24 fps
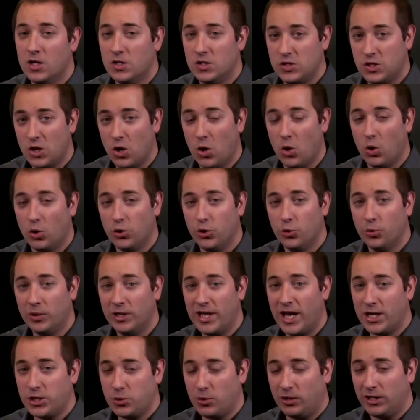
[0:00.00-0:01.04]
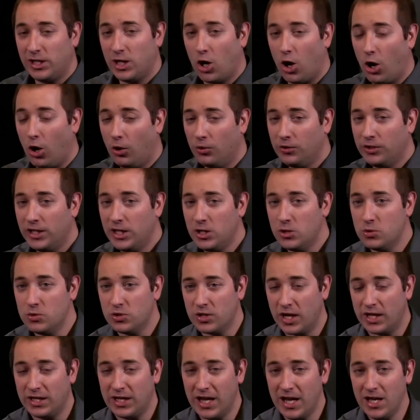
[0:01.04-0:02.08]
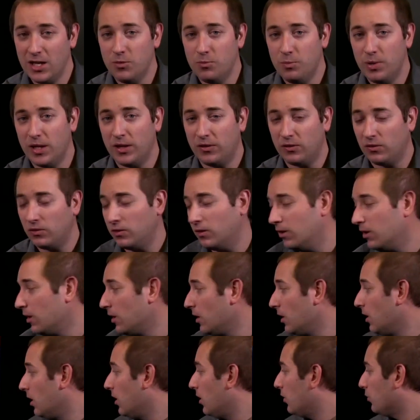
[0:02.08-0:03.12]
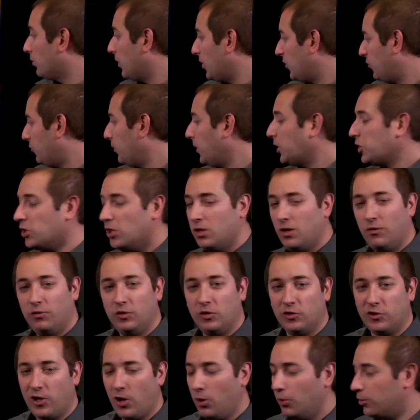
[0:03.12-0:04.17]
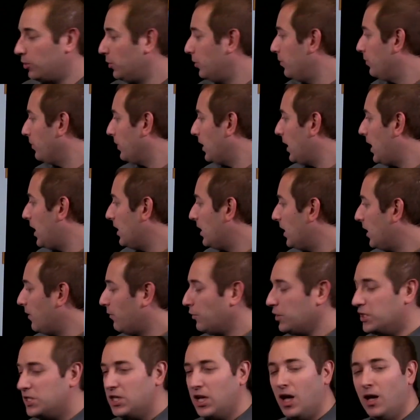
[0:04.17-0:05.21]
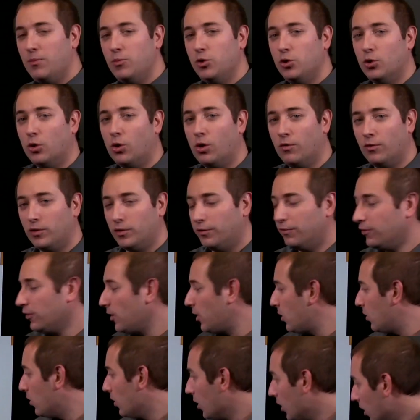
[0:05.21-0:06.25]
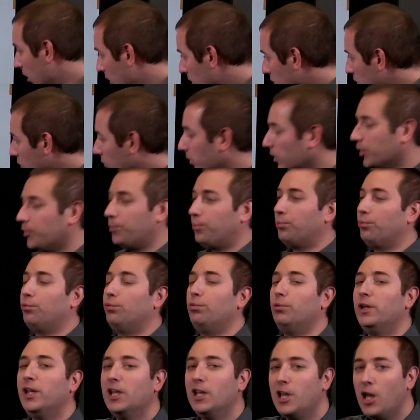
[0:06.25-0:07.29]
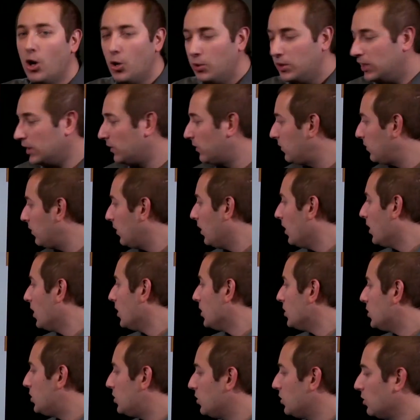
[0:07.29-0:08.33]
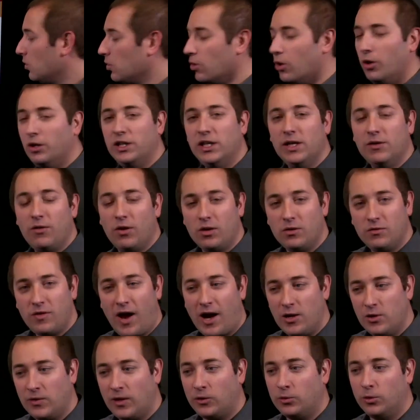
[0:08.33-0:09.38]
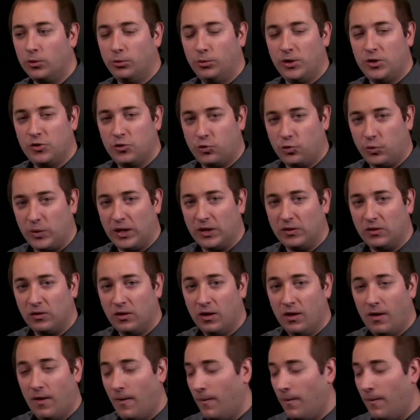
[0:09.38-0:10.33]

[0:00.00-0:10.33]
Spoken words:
So you will actually only use an 8-bit restriction of this counter, and every time you overflow, you will preload it to a given value that will restrict